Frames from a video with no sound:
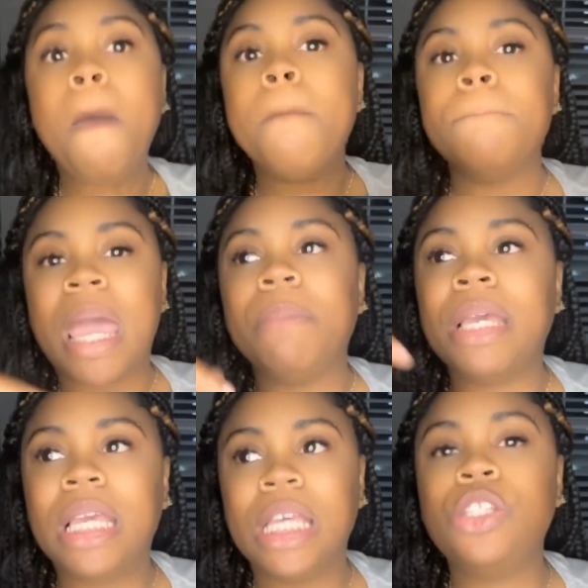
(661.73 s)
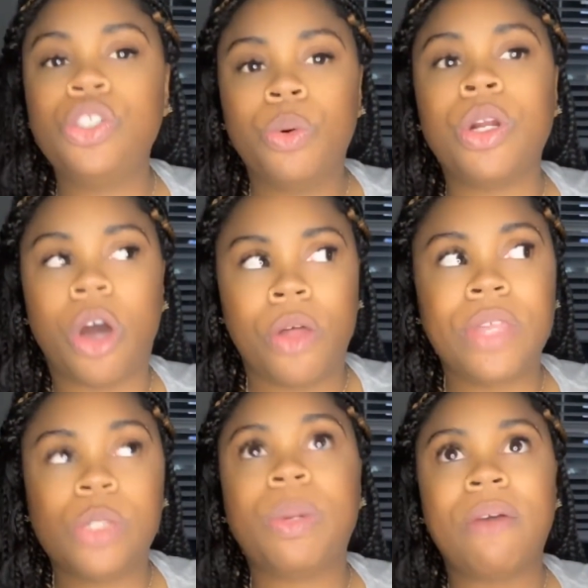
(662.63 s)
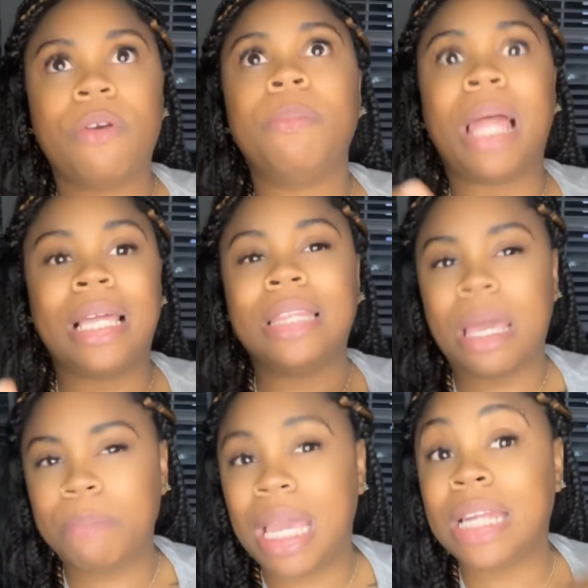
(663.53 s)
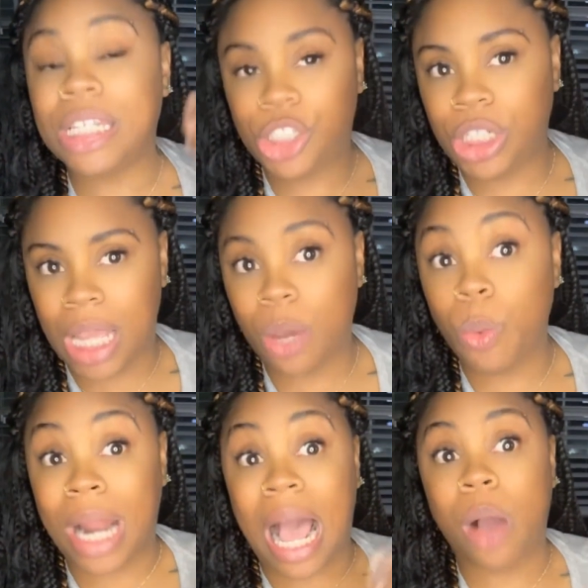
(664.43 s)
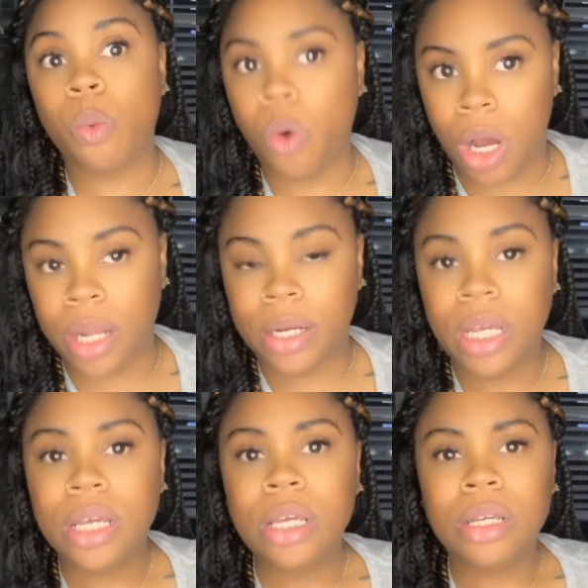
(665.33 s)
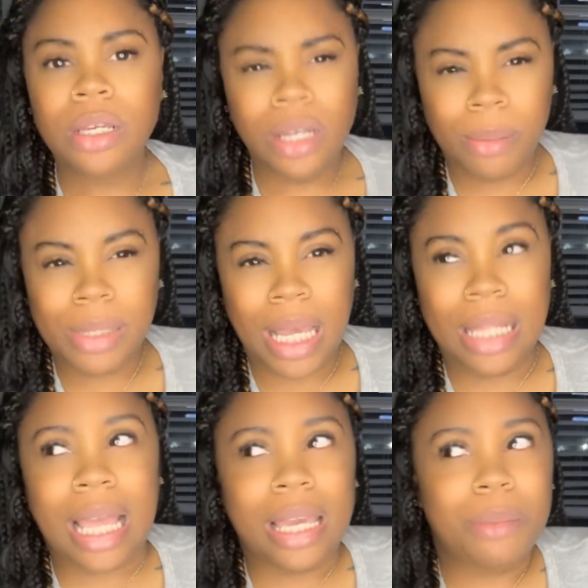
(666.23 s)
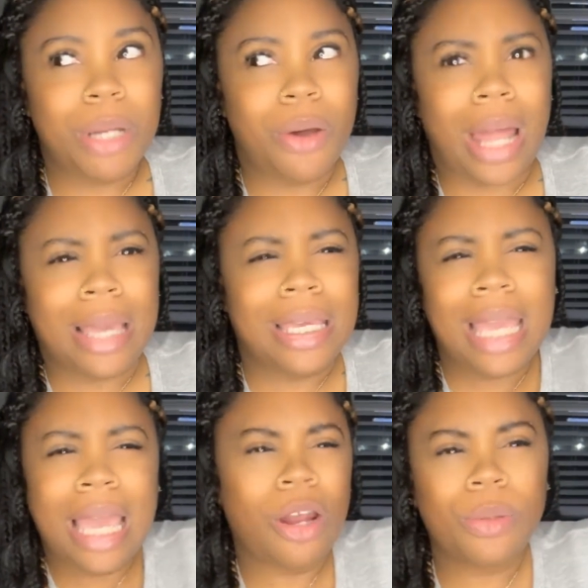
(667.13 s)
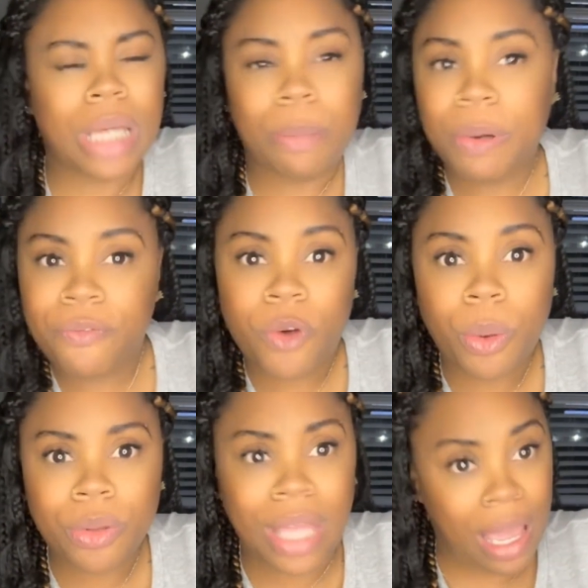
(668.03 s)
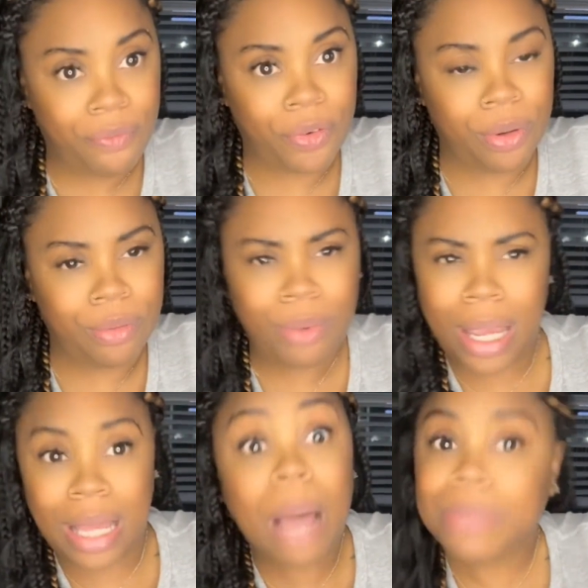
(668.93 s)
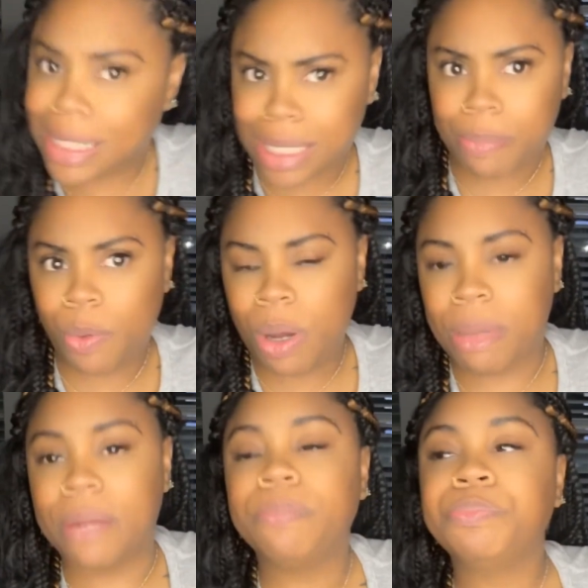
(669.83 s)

Maybe he's doing all this, whatever. But like, let me initiate what I want. You know what I'm saying? Let him know like he ain't always got to put forward the effort, right? I'm that type of woman.